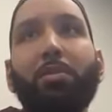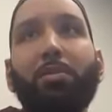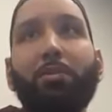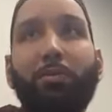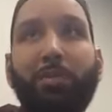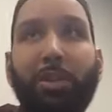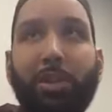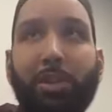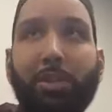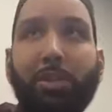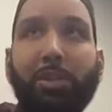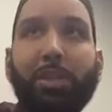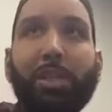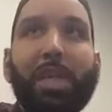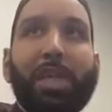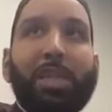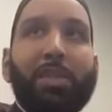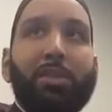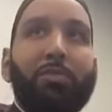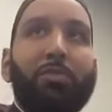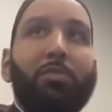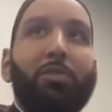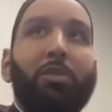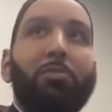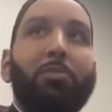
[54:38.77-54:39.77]
vigils
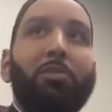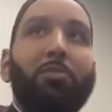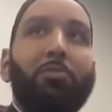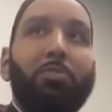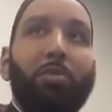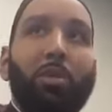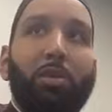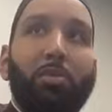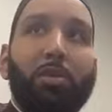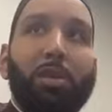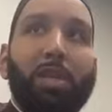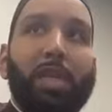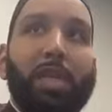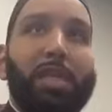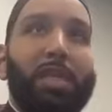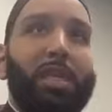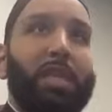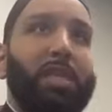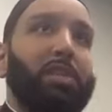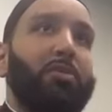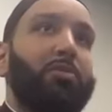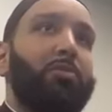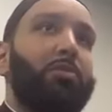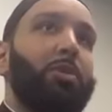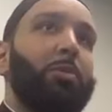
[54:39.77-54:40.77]
as a form of protest,
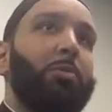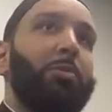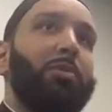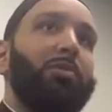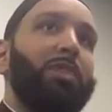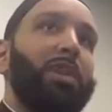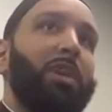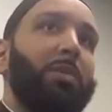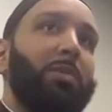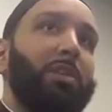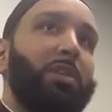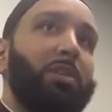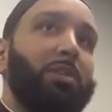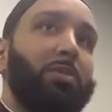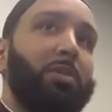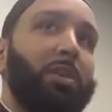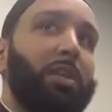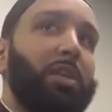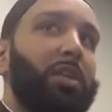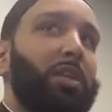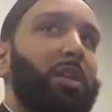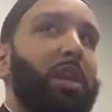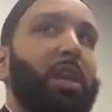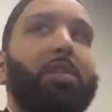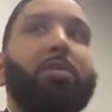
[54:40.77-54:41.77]
as a form of
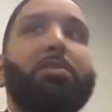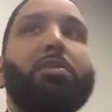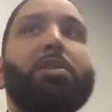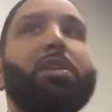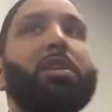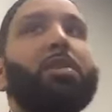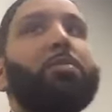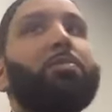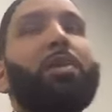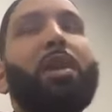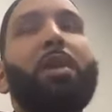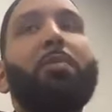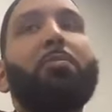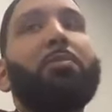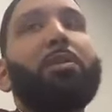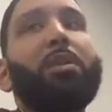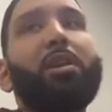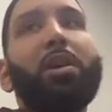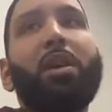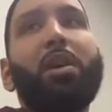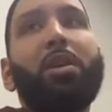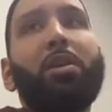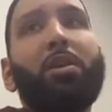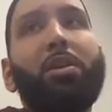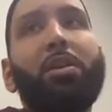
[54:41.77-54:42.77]
demonstration, I don't see a problem
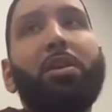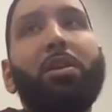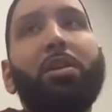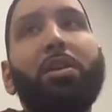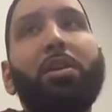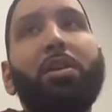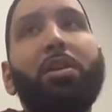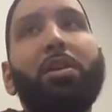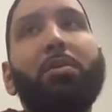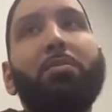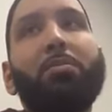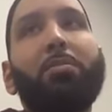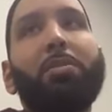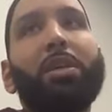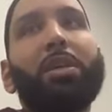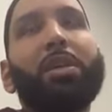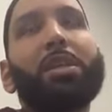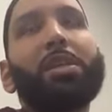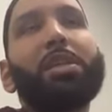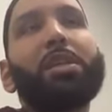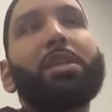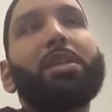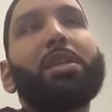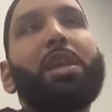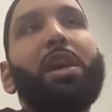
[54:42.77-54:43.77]
with it at all.
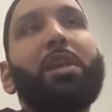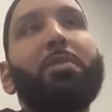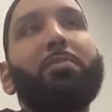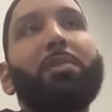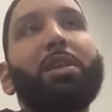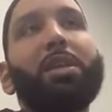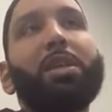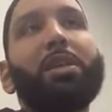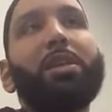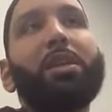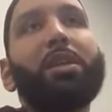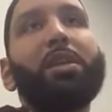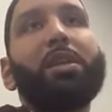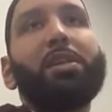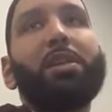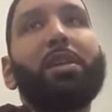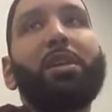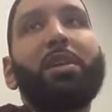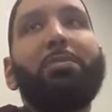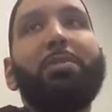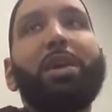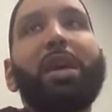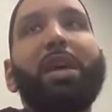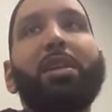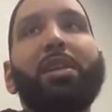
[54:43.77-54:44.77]
Because it's not being done as a
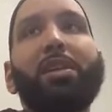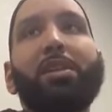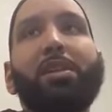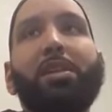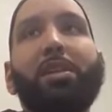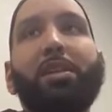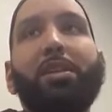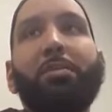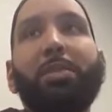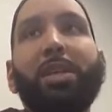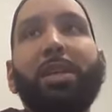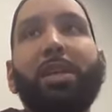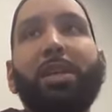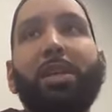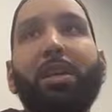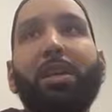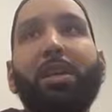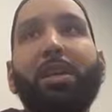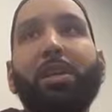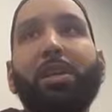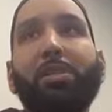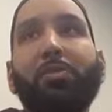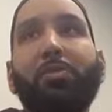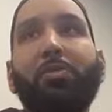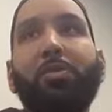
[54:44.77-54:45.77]
ibadah, it's not being
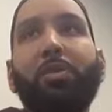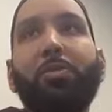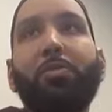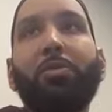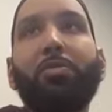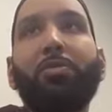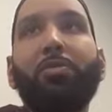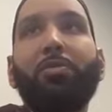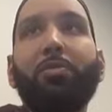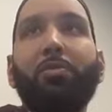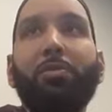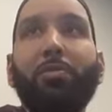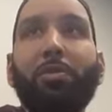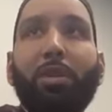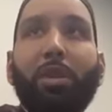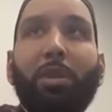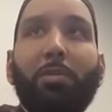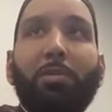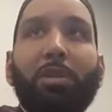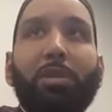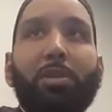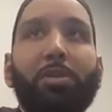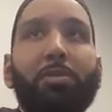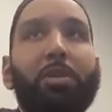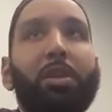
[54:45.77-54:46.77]
done as a form of
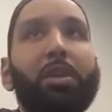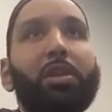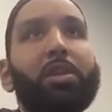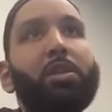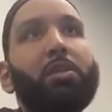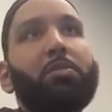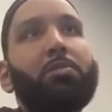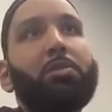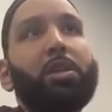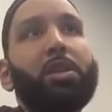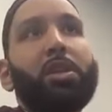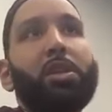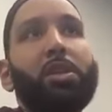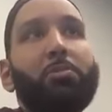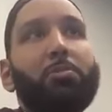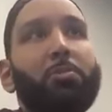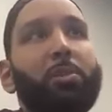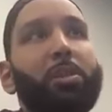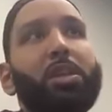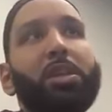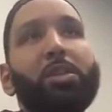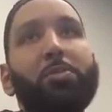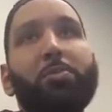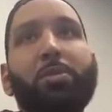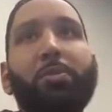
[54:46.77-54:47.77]
demonstration, this,
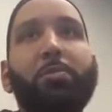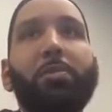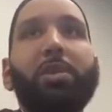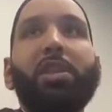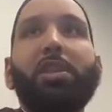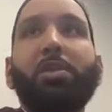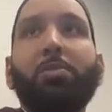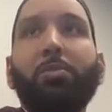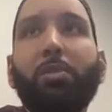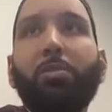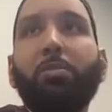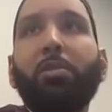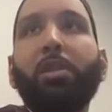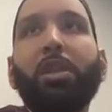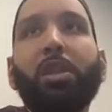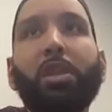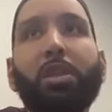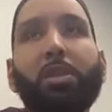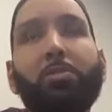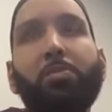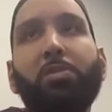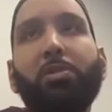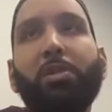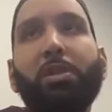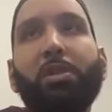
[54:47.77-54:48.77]
which is permissible with
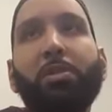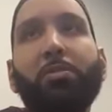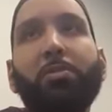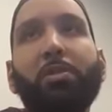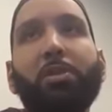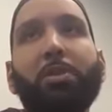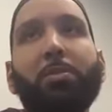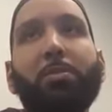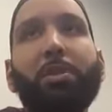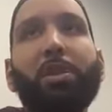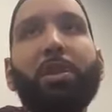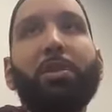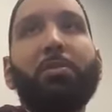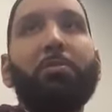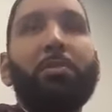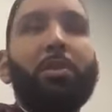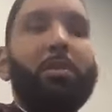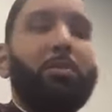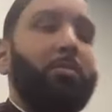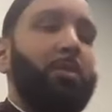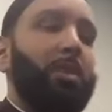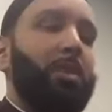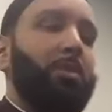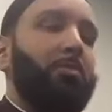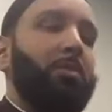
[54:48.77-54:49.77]
its principles, being
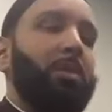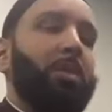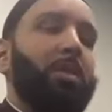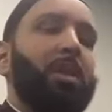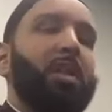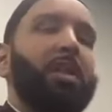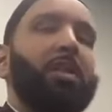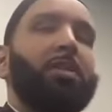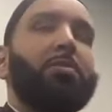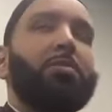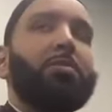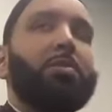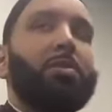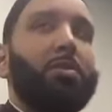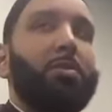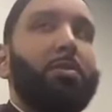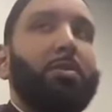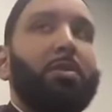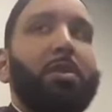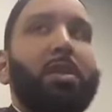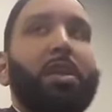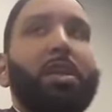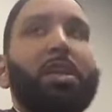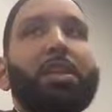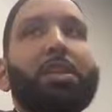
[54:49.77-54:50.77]
with, with, with, things,
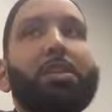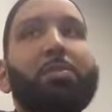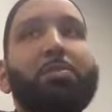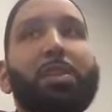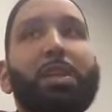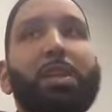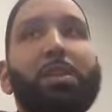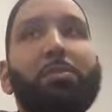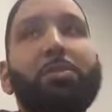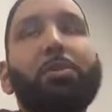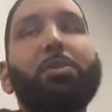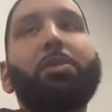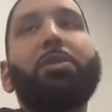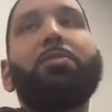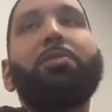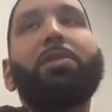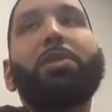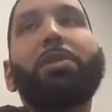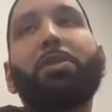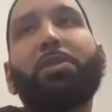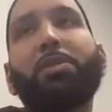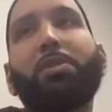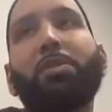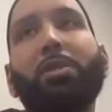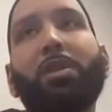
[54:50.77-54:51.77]
certain things being observed
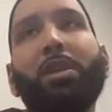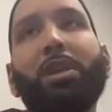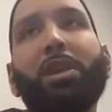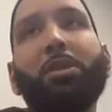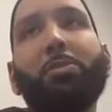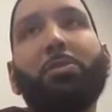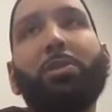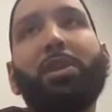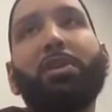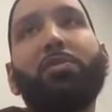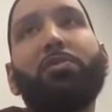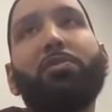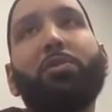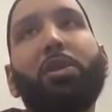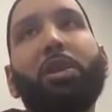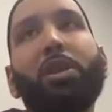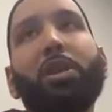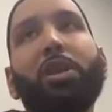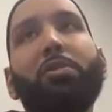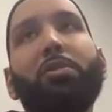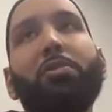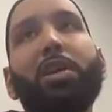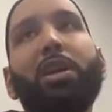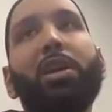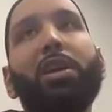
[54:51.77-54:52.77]
and certain things being
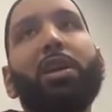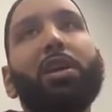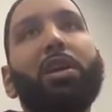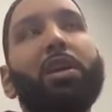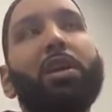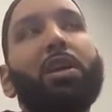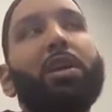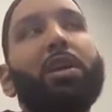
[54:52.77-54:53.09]
avoided, right?